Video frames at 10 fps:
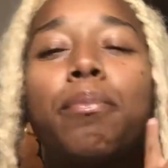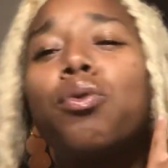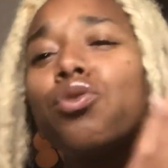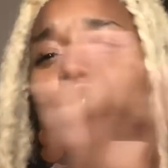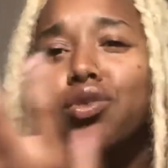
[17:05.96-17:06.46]

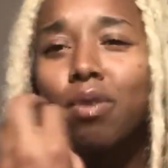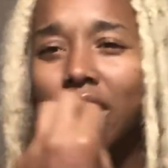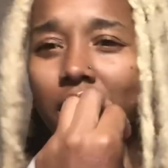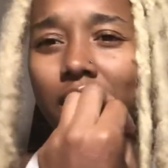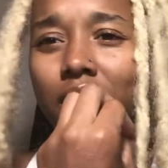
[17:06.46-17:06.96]
pulls you
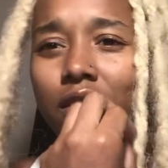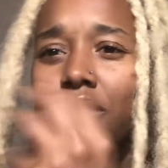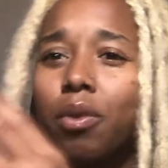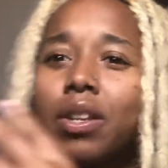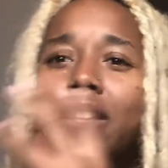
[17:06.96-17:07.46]
in.
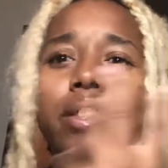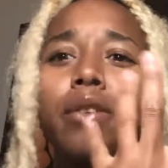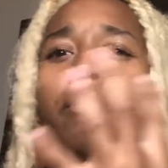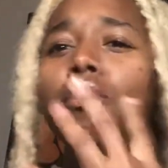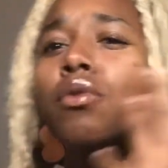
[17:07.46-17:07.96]
It is the
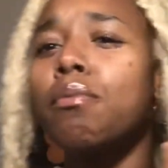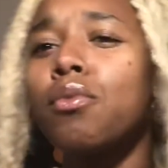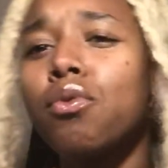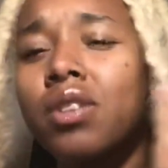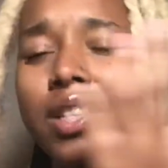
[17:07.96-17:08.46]
moon. The
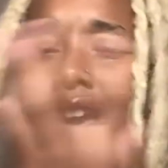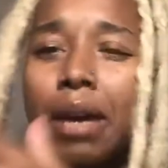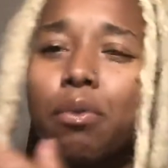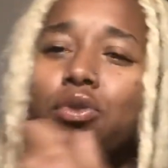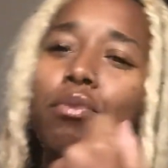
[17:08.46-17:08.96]
moon is
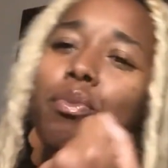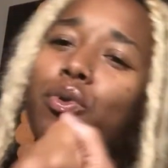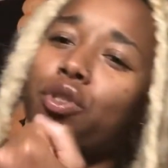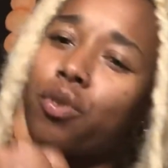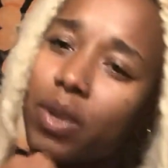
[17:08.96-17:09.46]
able to pull
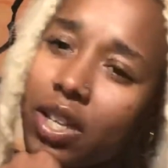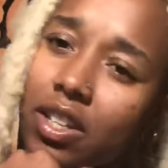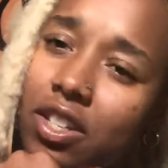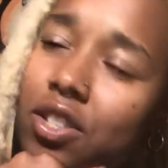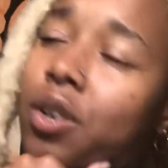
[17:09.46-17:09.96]
you in.
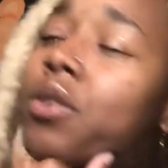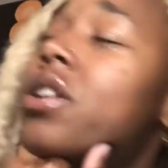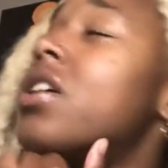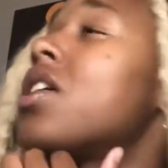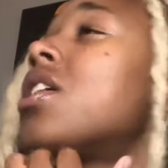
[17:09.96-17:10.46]
So
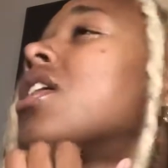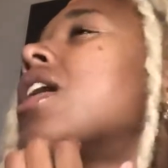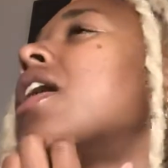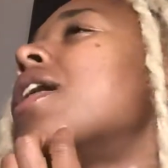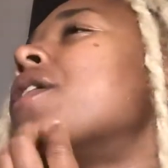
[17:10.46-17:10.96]

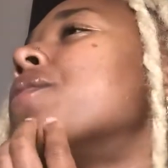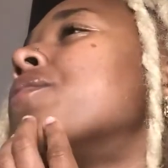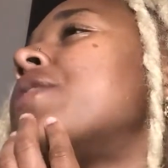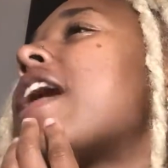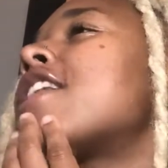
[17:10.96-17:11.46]

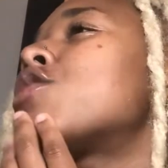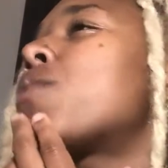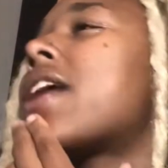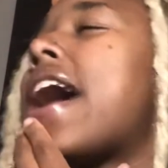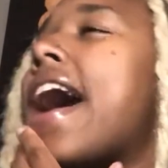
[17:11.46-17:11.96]
that is
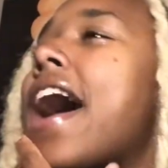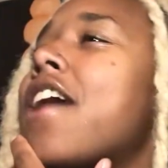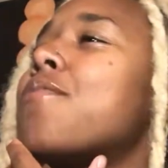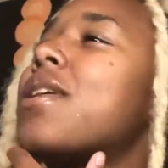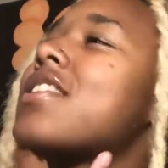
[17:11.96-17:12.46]
what I
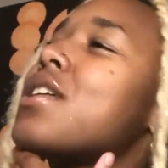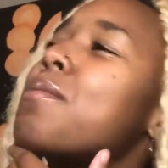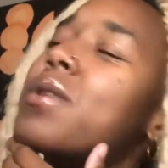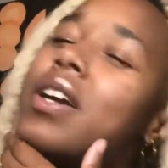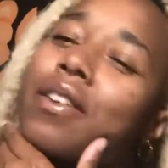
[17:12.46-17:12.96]
have, my
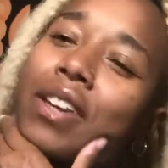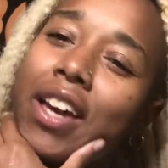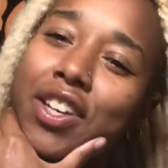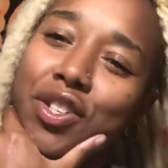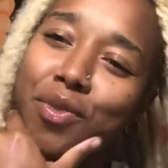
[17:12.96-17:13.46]
summary of
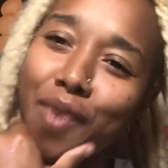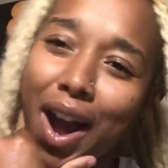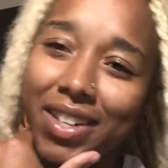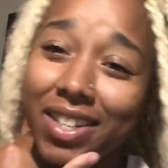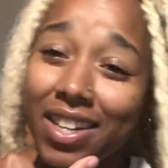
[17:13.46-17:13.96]
Cancer
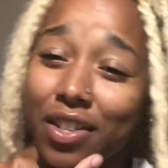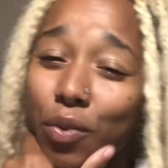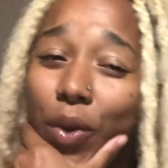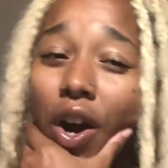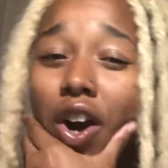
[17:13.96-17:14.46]
risings.
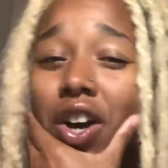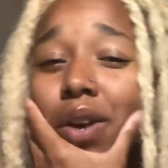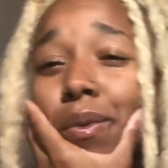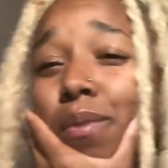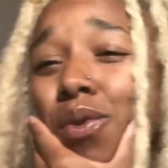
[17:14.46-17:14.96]
We are going to
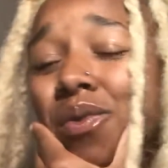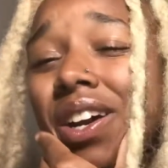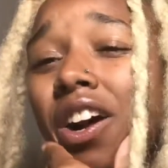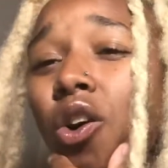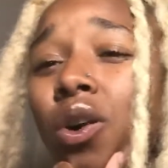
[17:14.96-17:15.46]
be
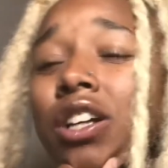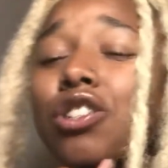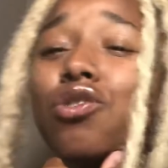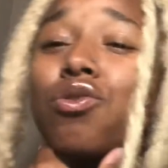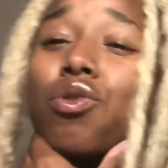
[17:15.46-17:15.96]
moving on
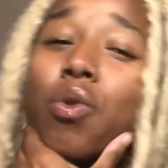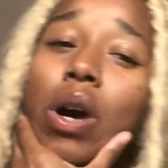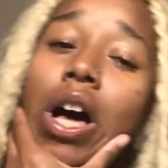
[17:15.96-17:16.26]
to